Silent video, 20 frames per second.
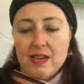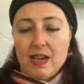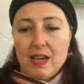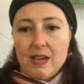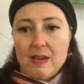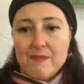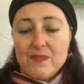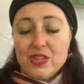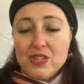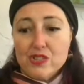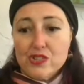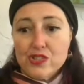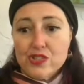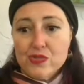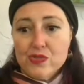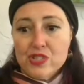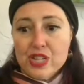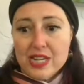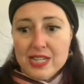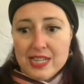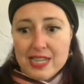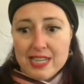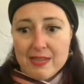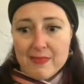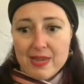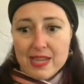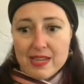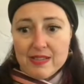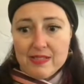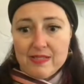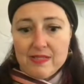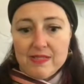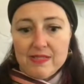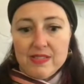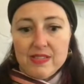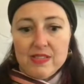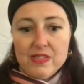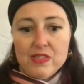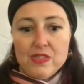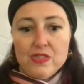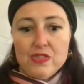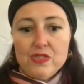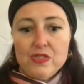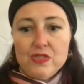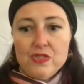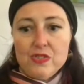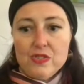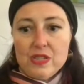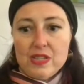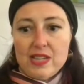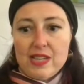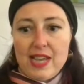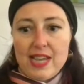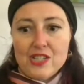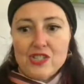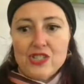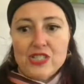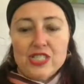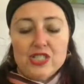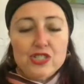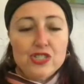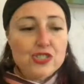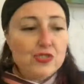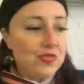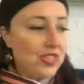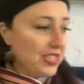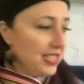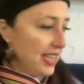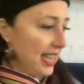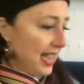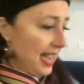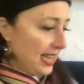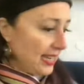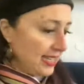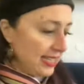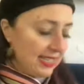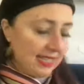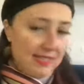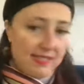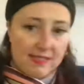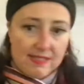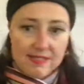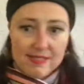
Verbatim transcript: um, shoot an email. Actually, shoot a text.